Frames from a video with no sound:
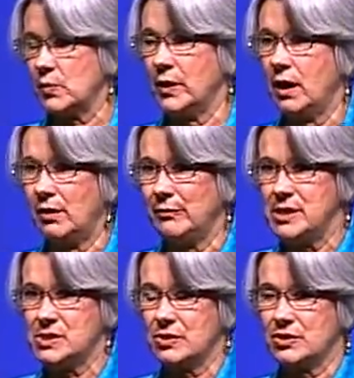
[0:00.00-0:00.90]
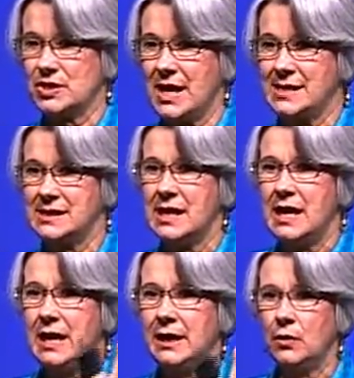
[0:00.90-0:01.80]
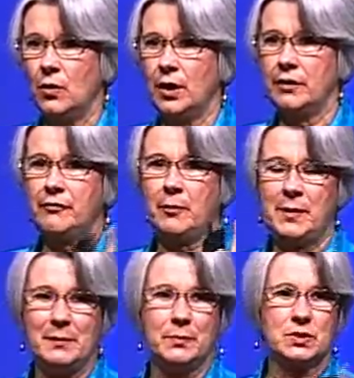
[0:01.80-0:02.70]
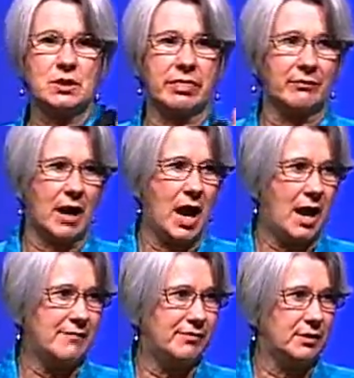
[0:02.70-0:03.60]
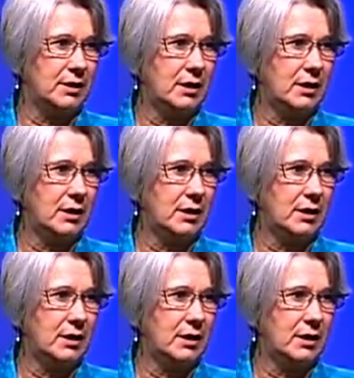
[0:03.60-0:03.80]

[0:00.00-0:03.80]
When her research says, in order for people to thrive,